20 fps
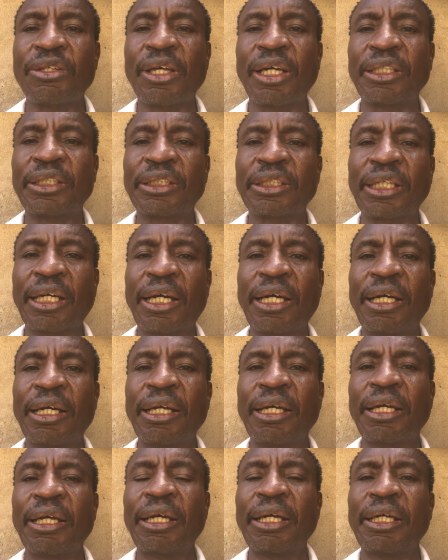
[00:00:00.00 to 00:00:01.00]
that uh,
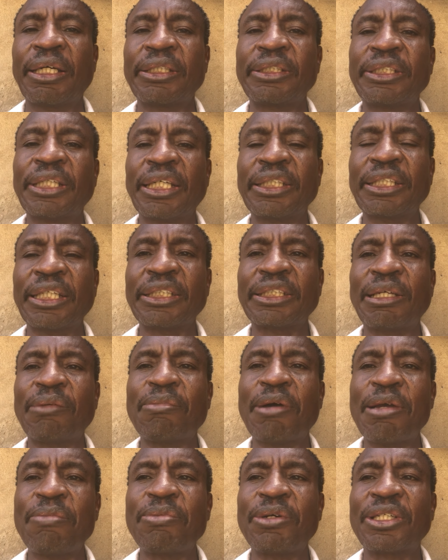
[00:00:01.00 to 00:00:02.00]
just as the
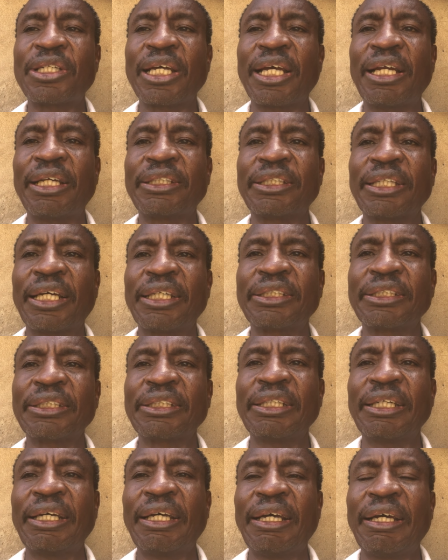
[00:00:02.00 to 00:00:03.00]
Bible tells us,
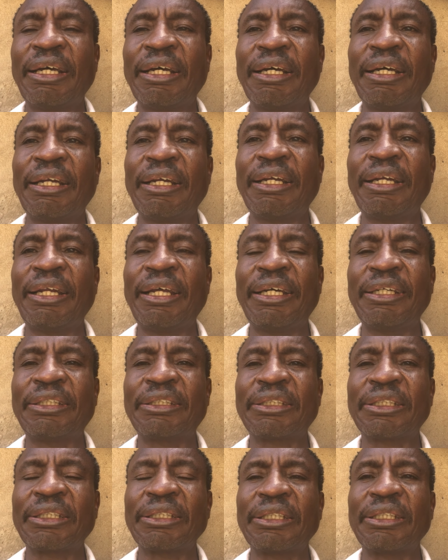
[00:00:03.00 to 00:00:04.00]

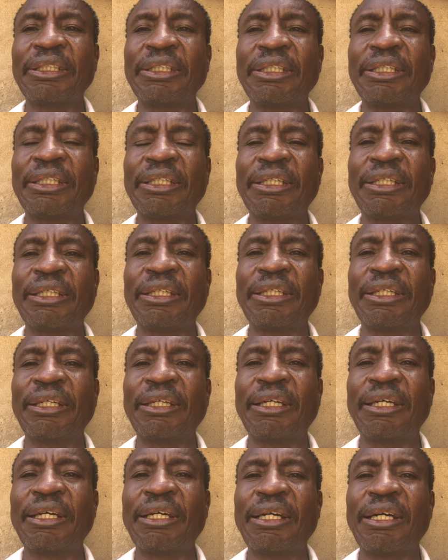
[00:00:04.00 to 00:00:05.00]
let
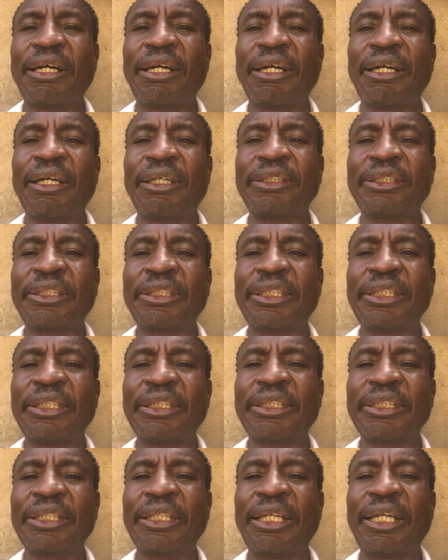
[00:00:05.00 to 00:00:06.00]

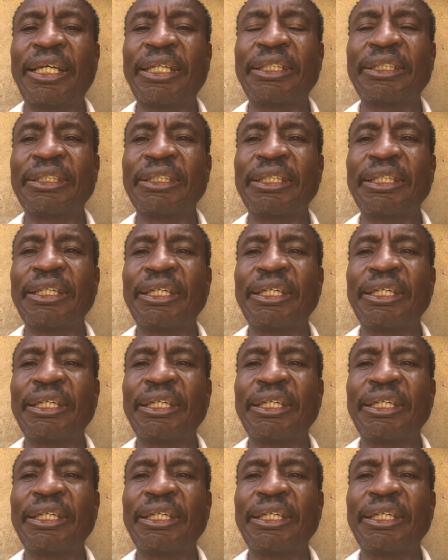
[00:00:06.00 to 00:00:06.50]
cease, let